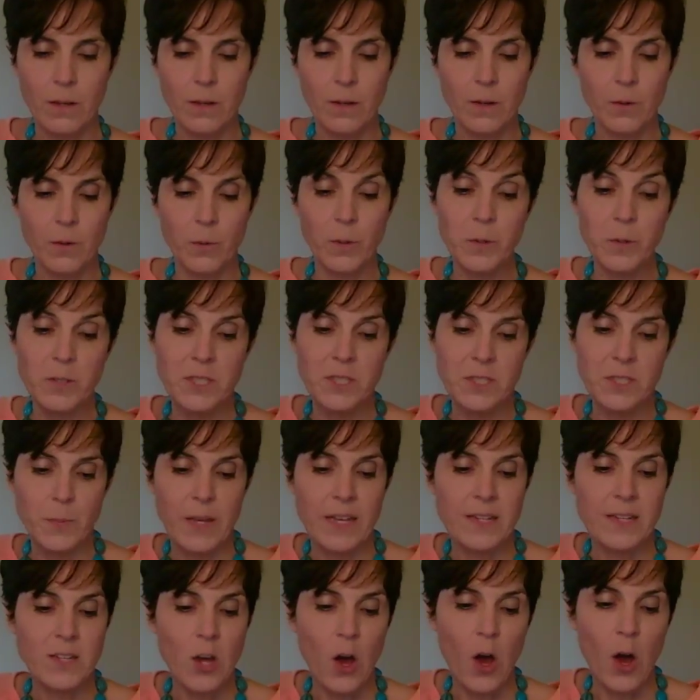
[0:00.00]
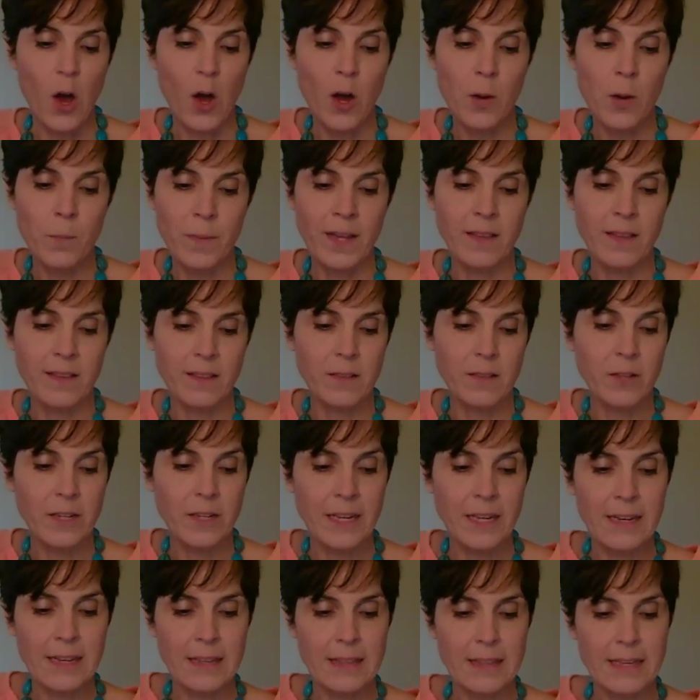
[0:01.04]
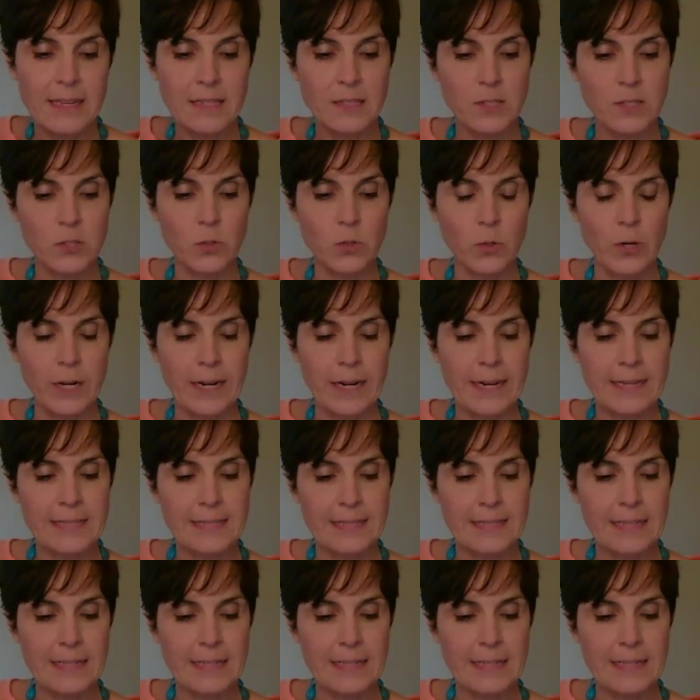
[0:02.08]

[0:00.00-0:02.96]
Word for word: We'll spend all month looking at these stories